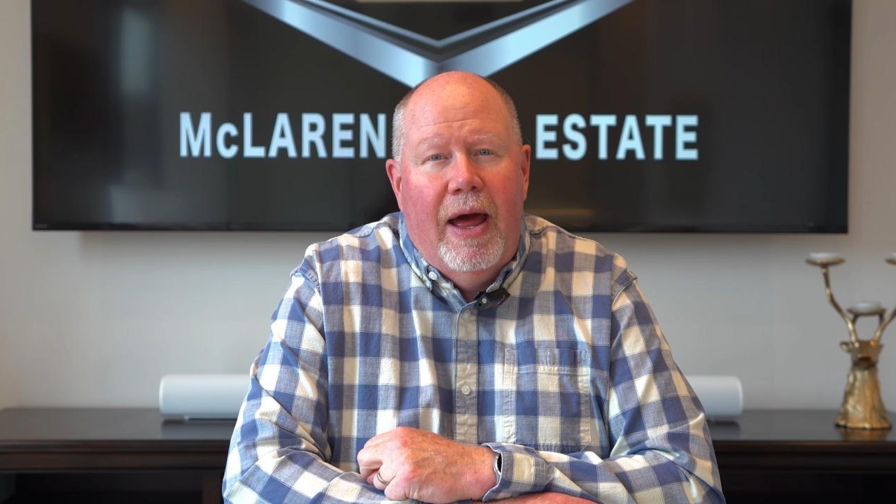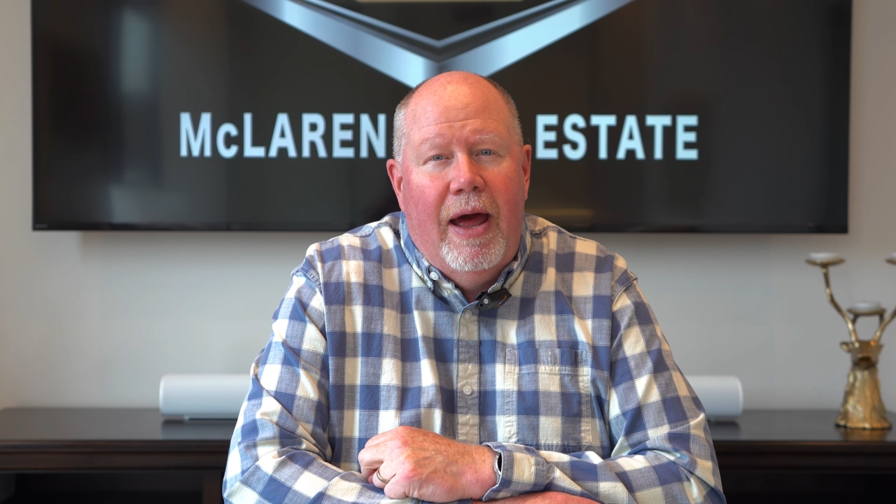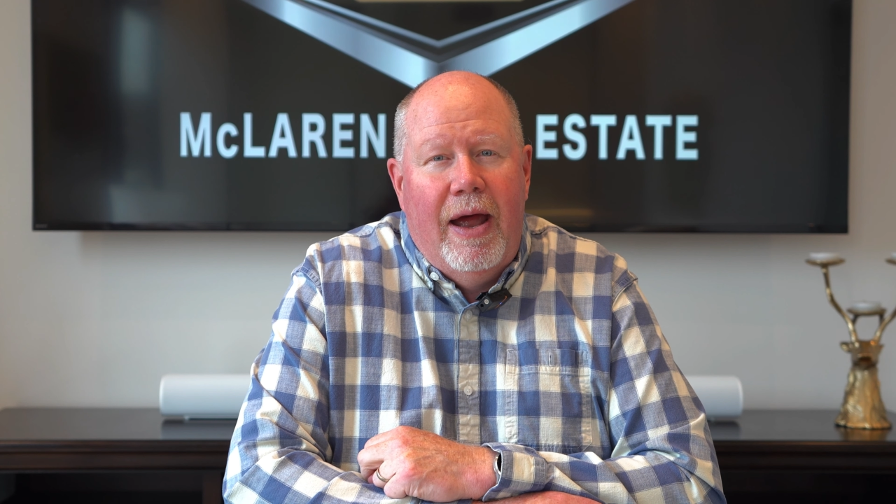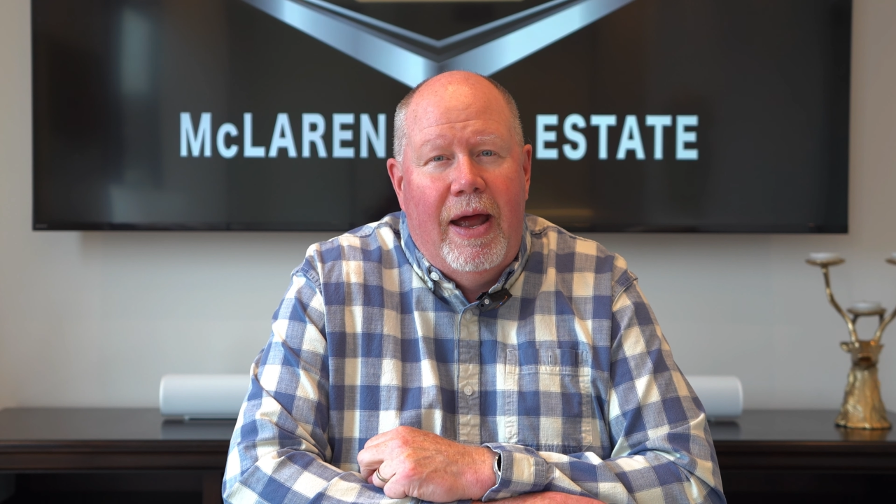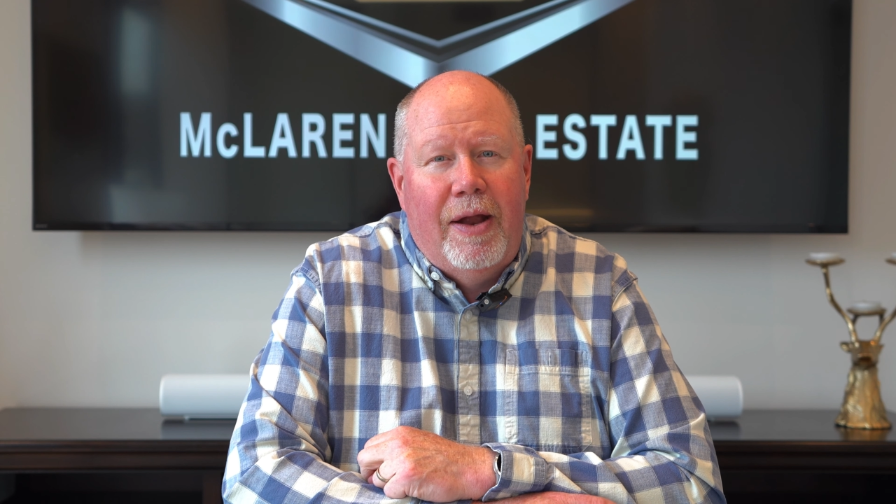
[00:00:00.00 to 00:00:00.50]

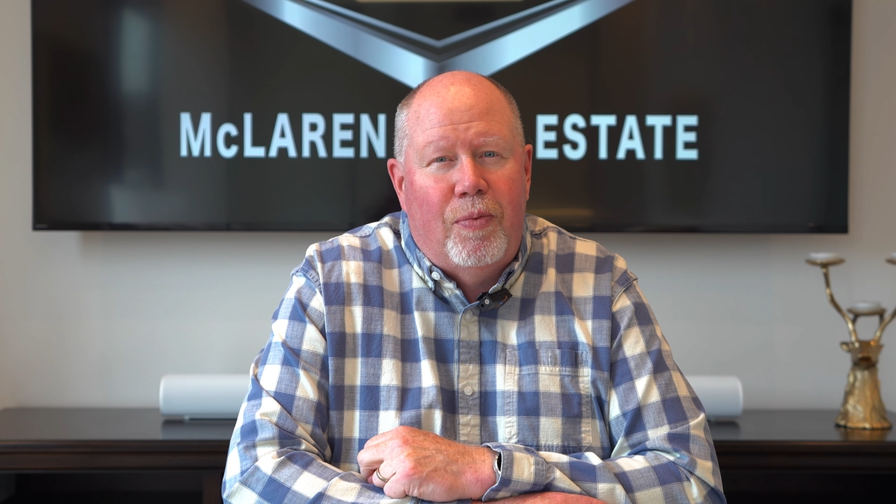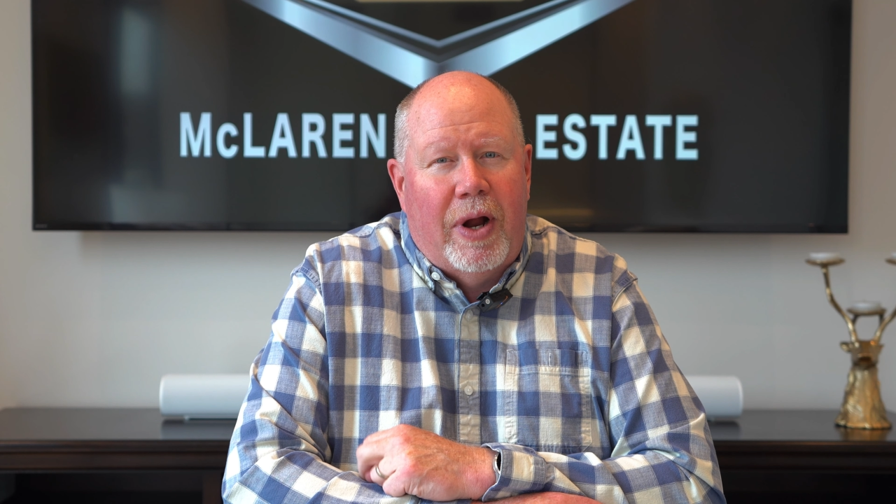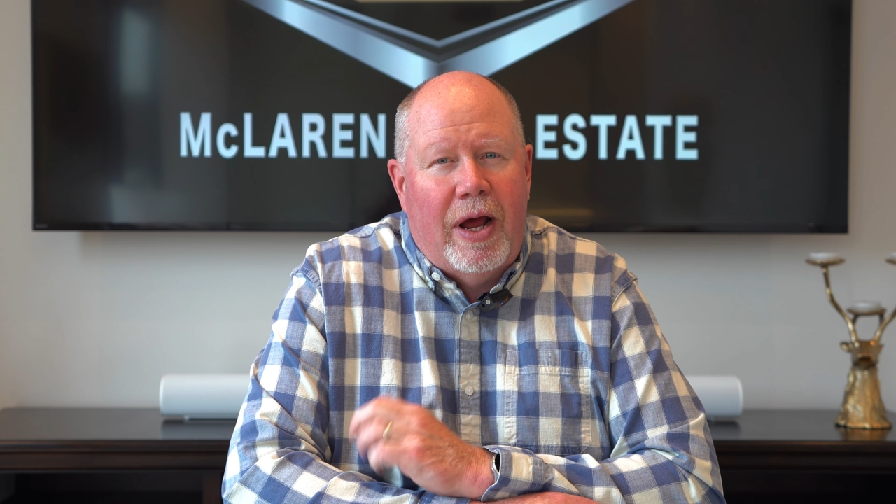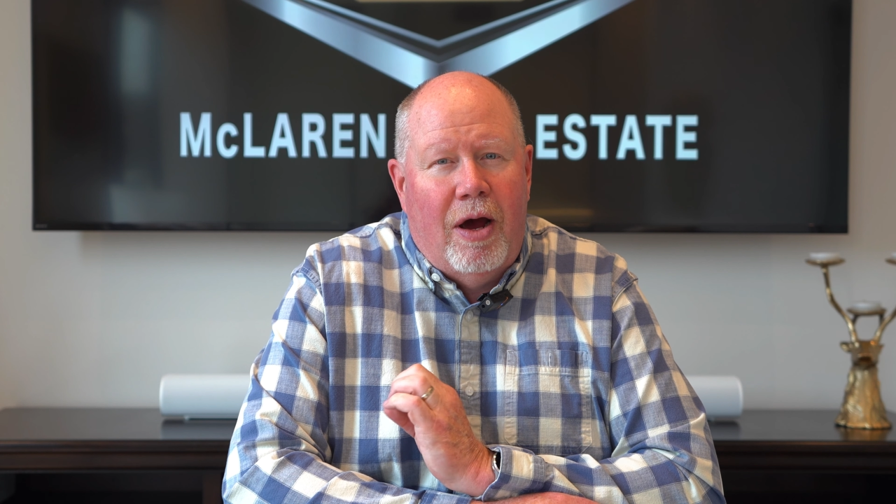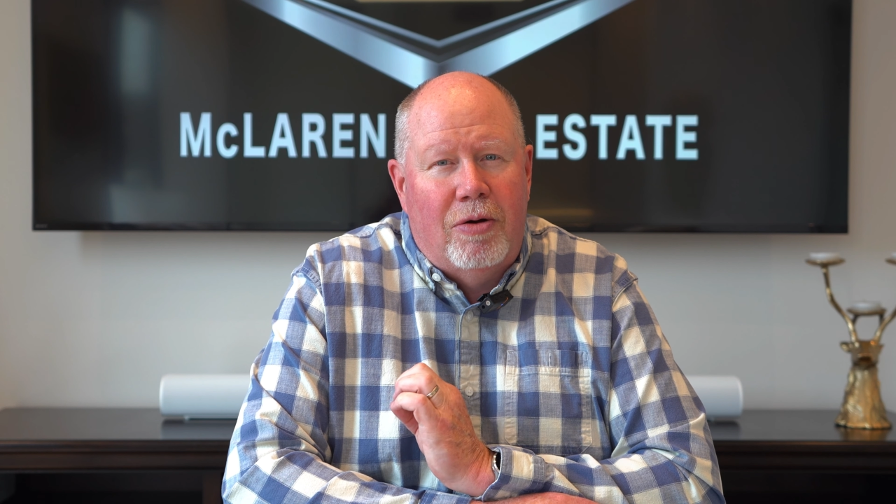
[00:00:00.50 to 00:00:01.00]
And
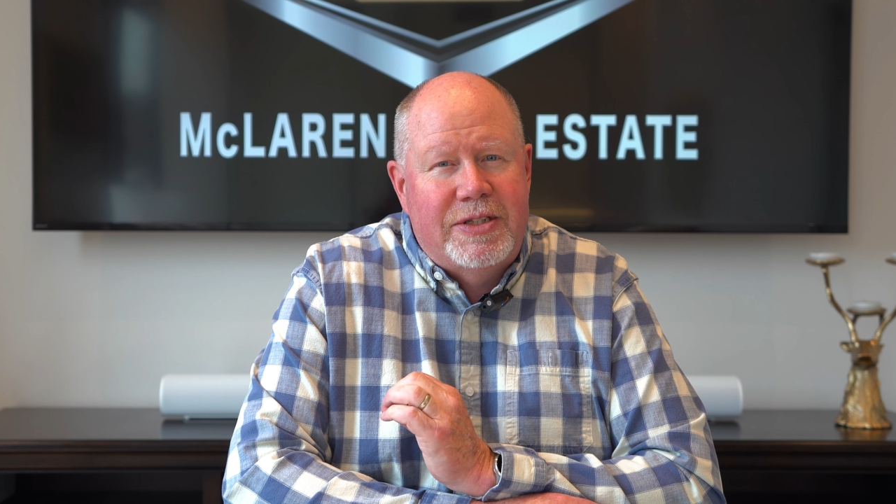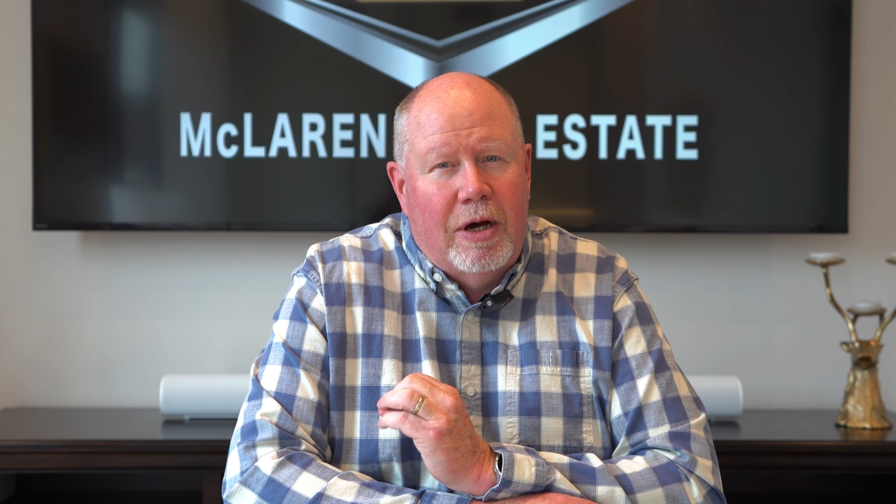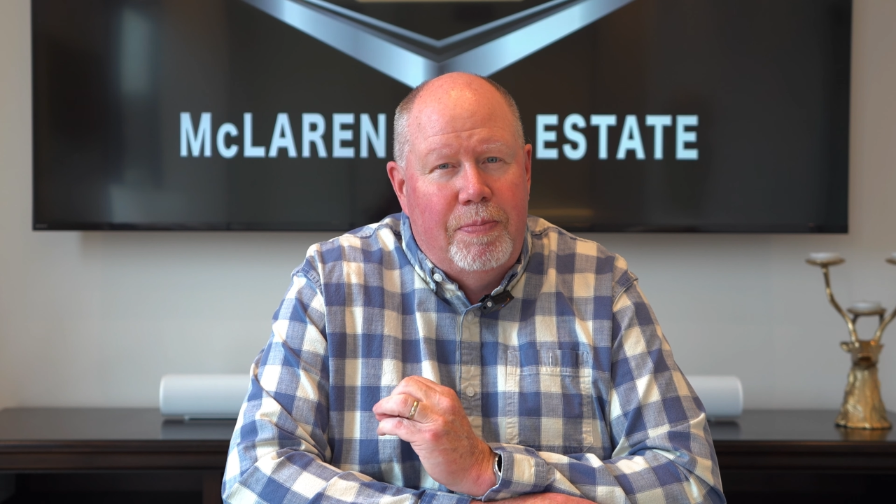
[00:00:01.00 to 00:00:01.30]
what I always tell